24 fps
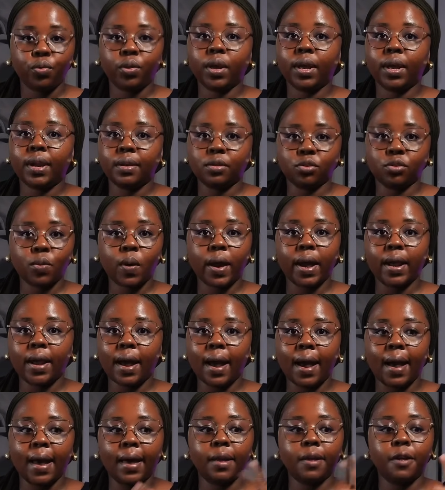it is quite
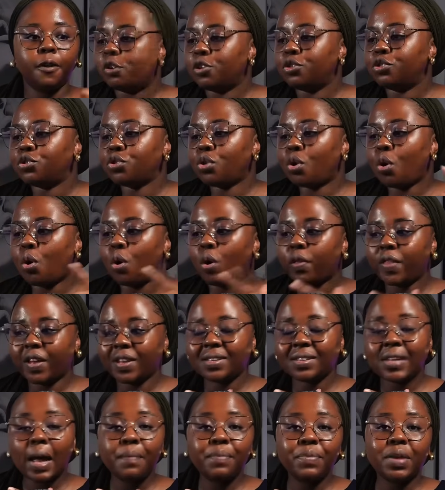high. So
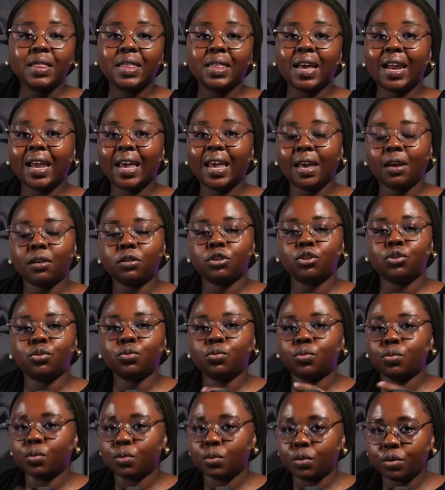that's something that he could
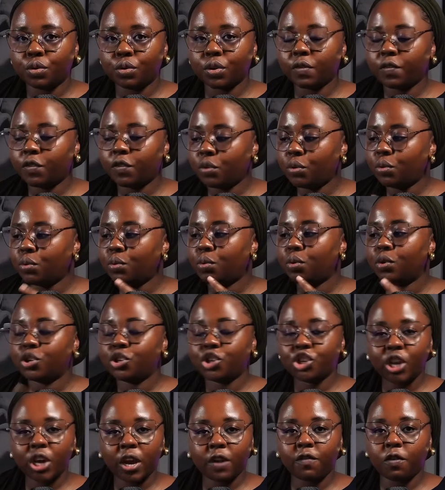do. Review,
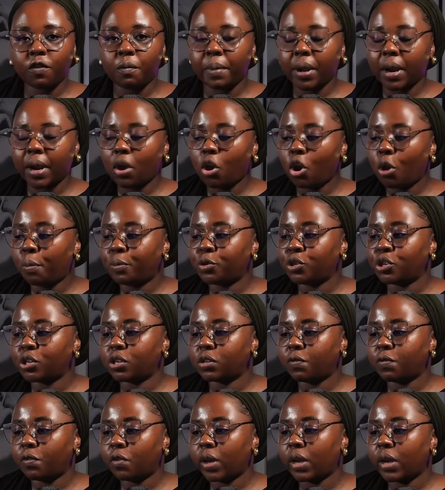check for better
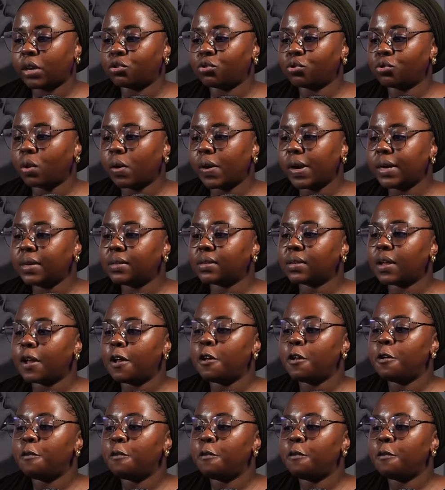options for insurance.